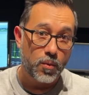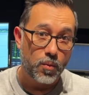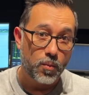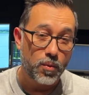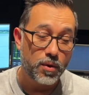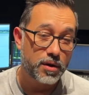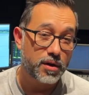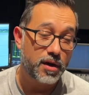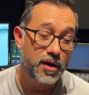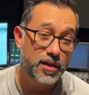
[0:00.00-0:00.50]

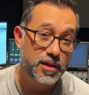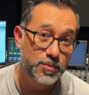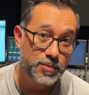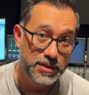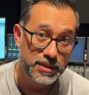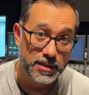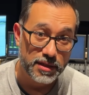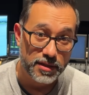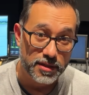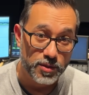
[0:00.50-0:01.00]
what
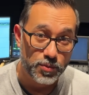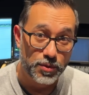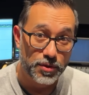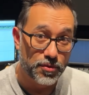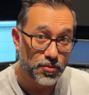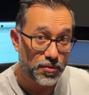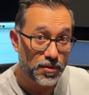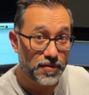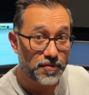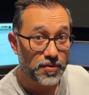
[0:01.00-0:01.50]
Hollywood does with
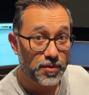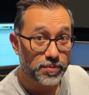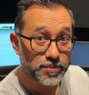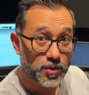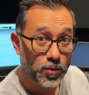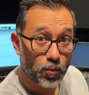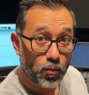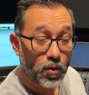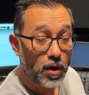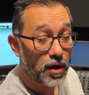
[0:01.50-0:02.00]
three
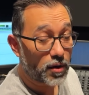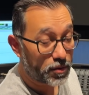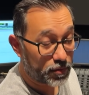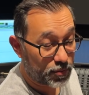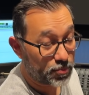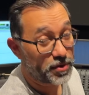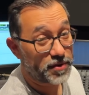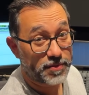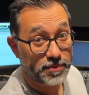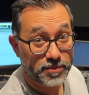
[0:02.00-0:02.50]

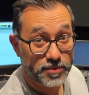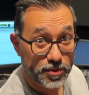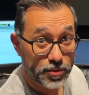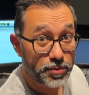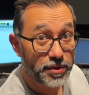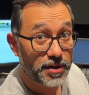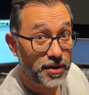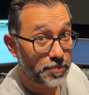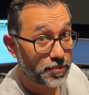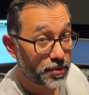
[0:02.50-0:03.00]

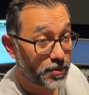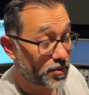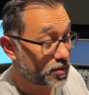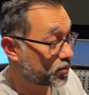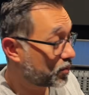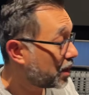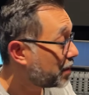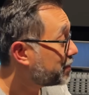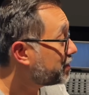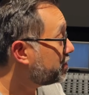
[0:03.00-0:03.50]
computers,
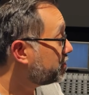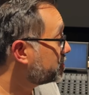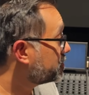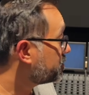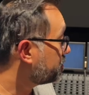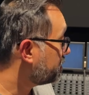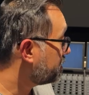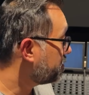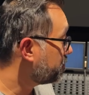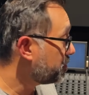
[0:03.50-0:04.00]
why we use
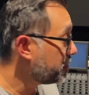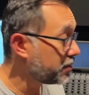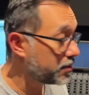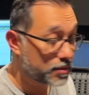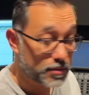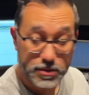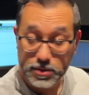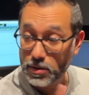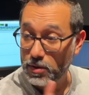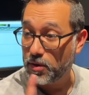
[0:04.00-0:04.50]
three
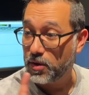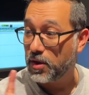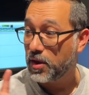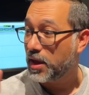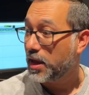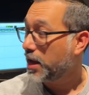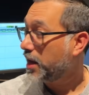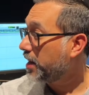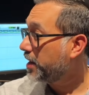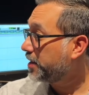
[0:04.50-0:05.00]
computers.
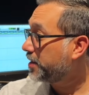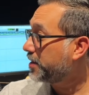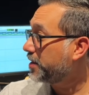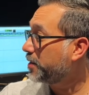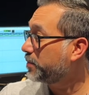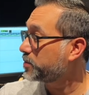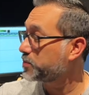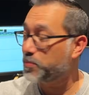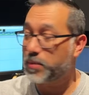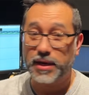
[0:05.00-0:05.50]
And
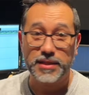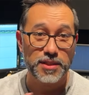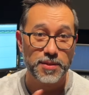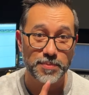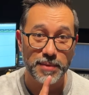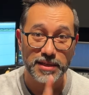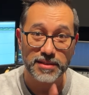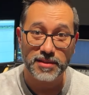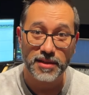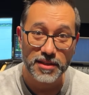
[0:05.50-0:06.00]
it was brought to
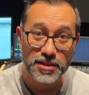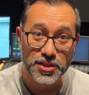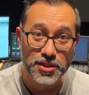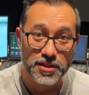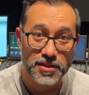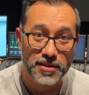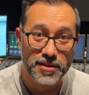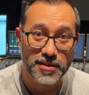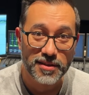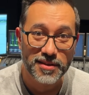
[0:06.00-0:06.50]
my
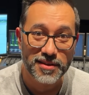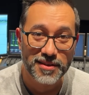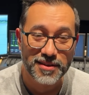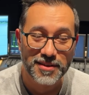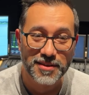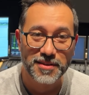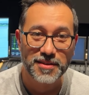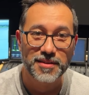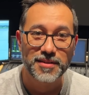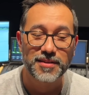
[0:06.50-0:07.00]
attention
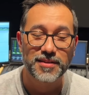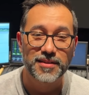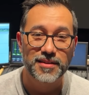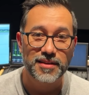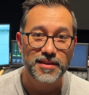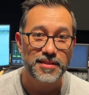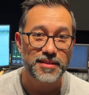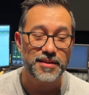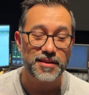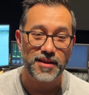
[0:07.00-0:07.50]

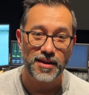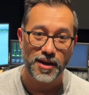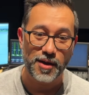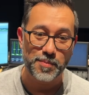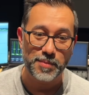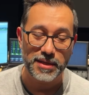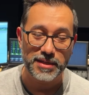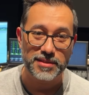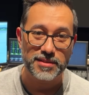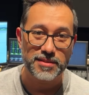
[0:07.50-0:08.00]
in the
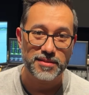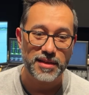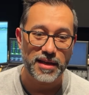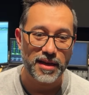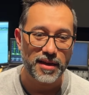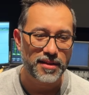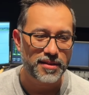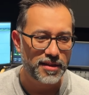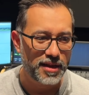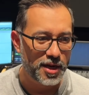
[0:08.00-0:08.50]
comments
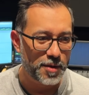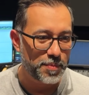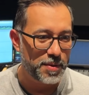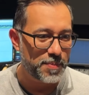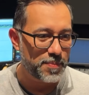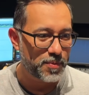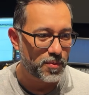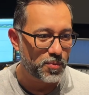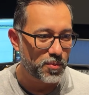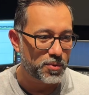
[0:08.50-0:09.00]
that a lot of
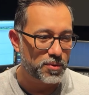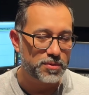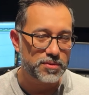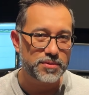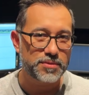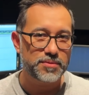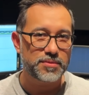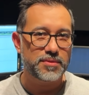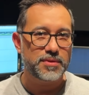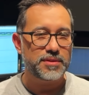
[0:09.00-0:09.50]
people were
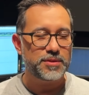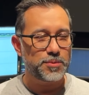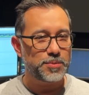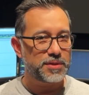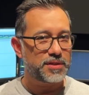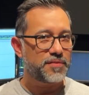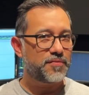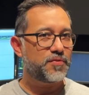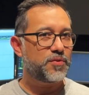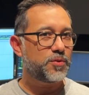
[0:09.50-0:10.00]
a little
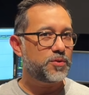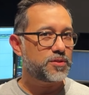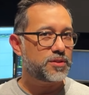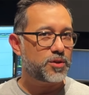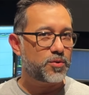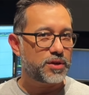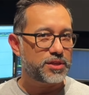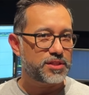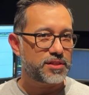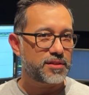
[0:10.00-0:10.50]
bit confused and
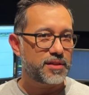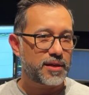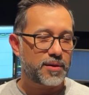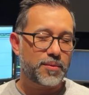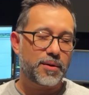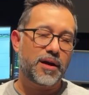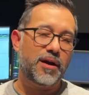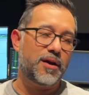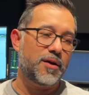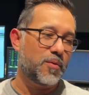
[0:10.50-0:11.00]
questioned, like,
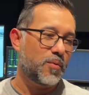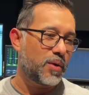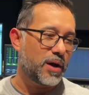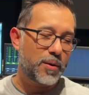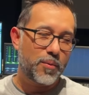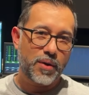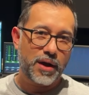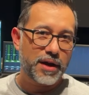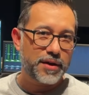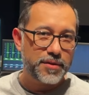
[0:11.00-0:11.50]
wow,
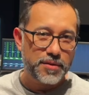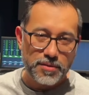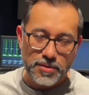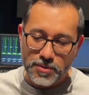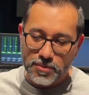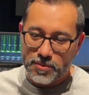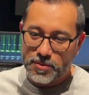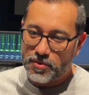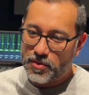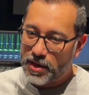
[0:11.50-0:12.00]
why are you
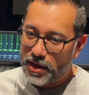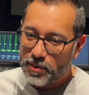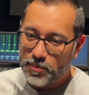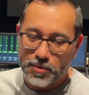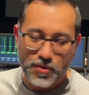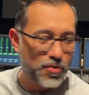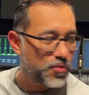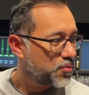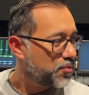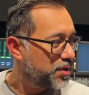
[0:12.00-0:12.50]
doing that
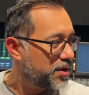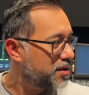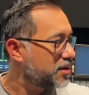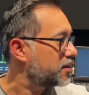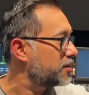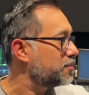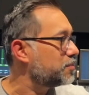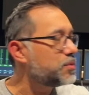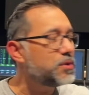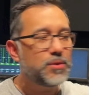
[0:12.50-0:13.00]
with three
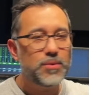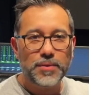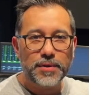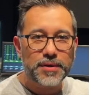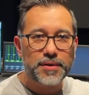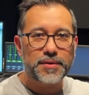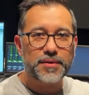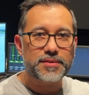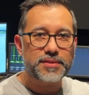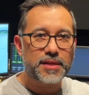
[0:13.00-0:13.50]

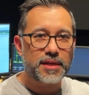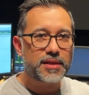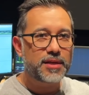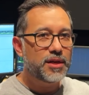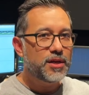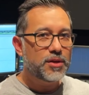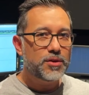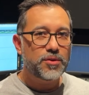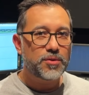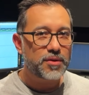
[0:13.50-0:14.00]
computers? Like,
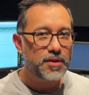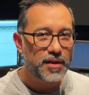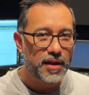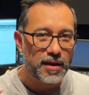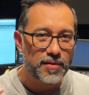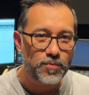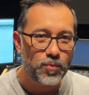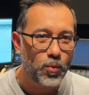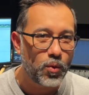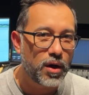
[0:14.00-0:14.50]
you can
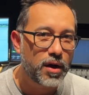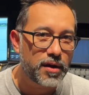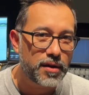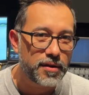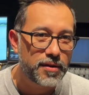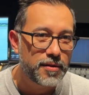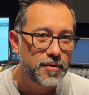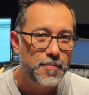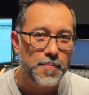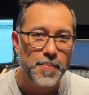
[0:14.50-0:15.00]
have one,